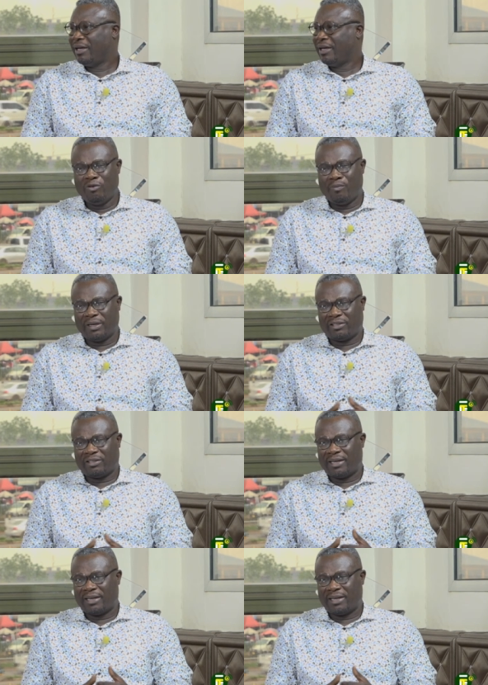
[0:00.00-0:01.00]
If you number
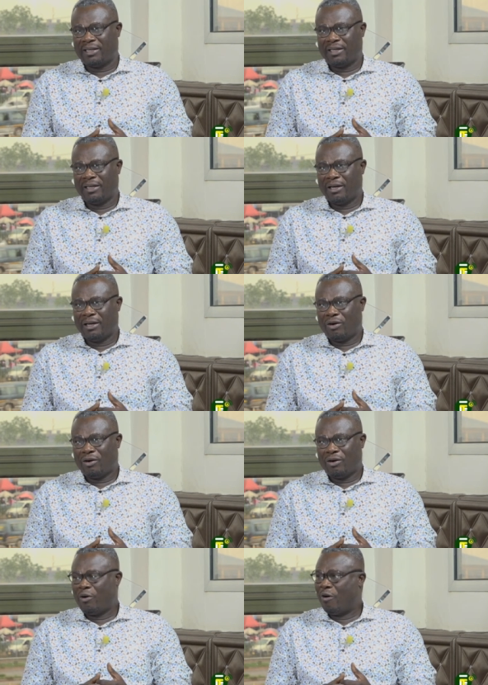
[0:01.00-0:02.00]
try say,
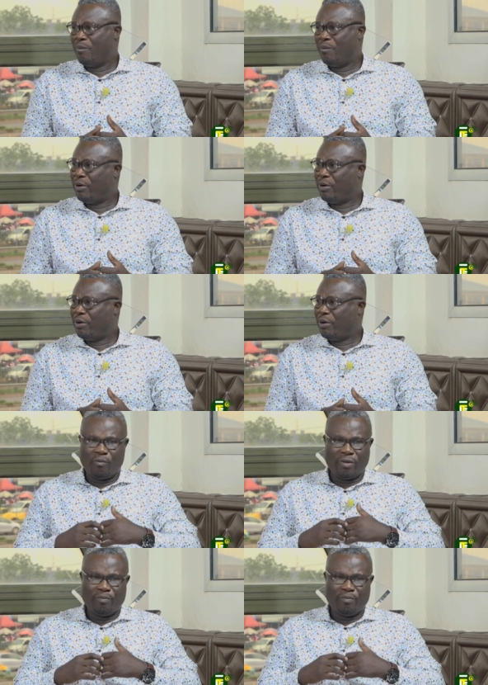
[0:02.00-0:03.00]
ombe ombe ombe
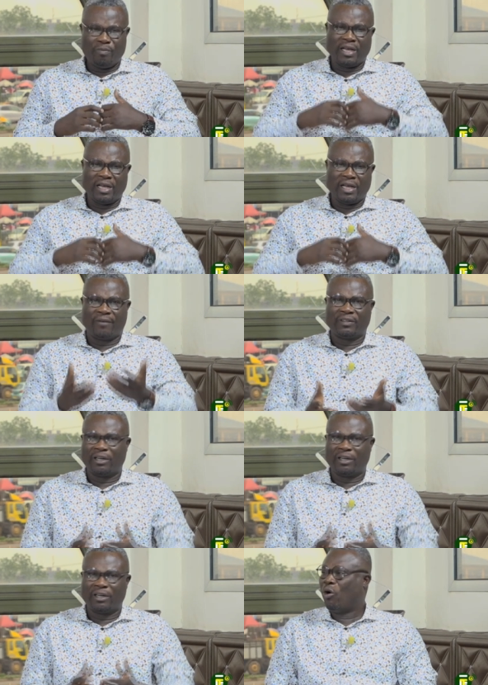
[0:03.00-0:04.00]
ombe be above
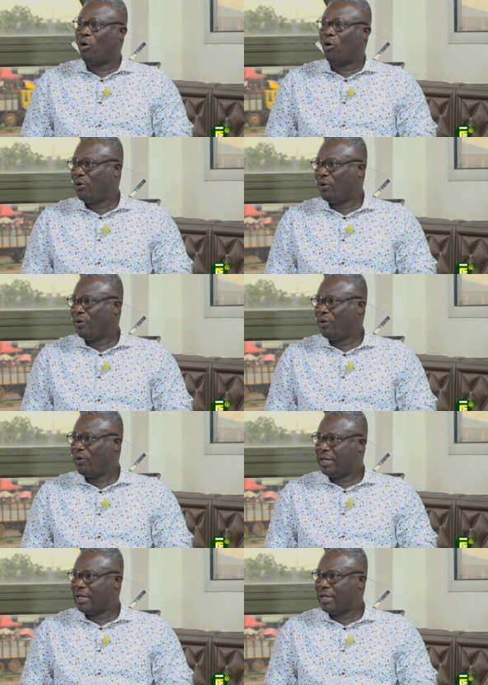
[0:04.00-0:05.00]
the law. Mm.
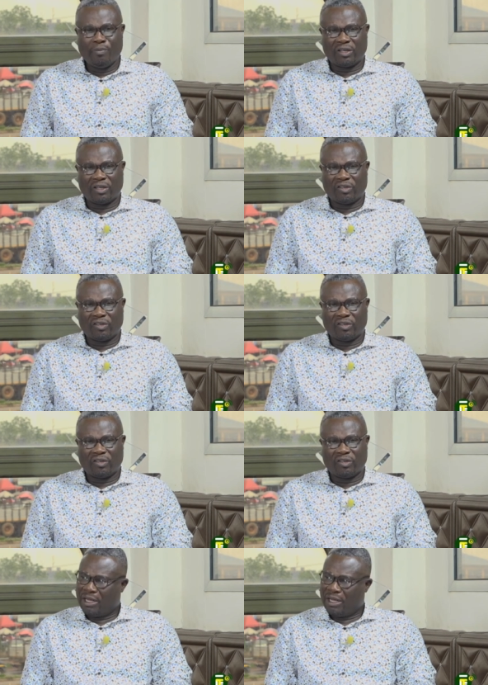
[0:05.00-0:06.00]
If you number try
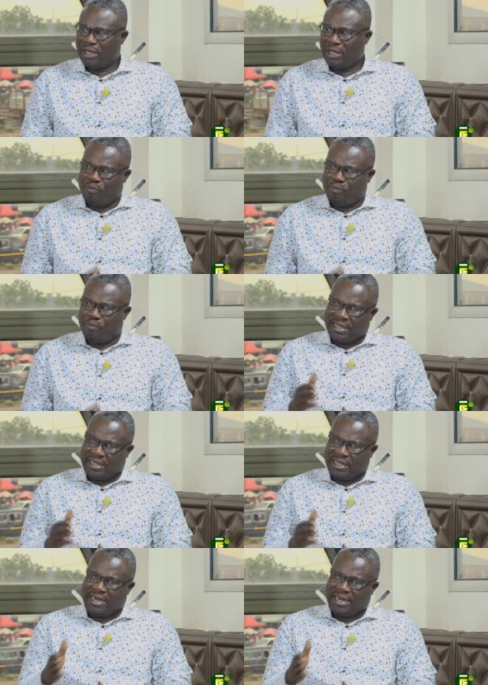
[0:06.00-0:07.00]
say, ombe ye
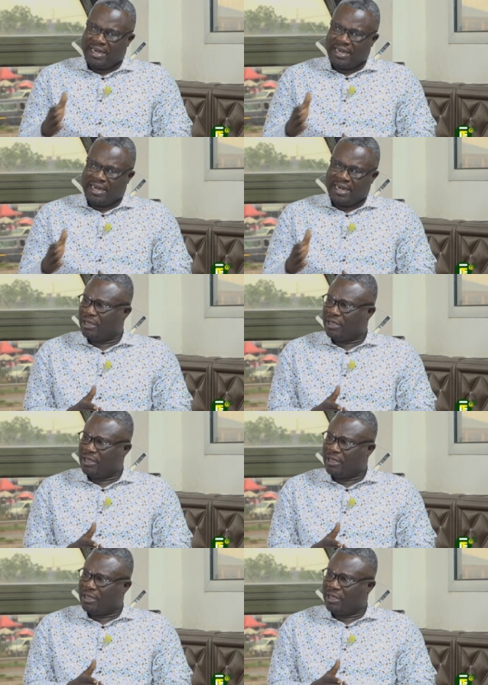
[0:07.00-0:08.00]
nieme be
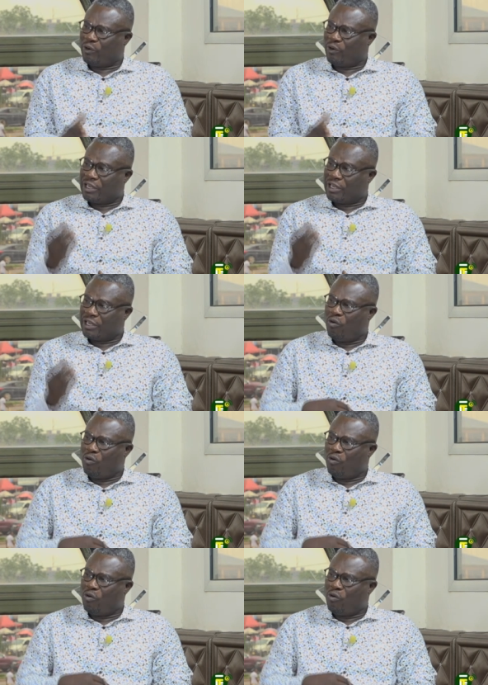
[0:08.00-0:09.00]
for their
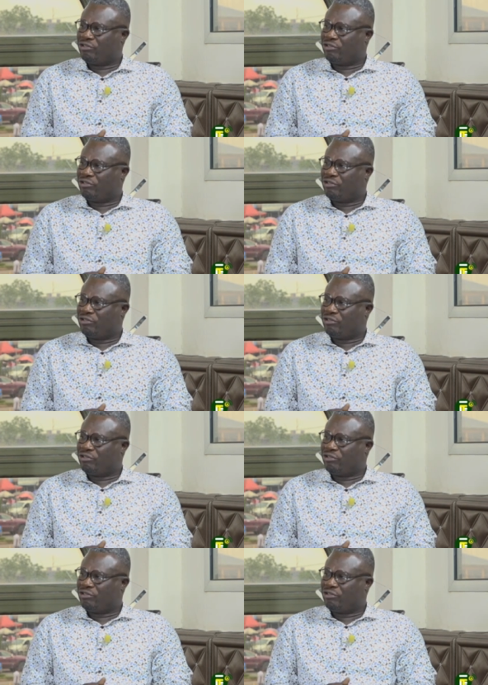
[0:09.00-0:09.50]
own interest.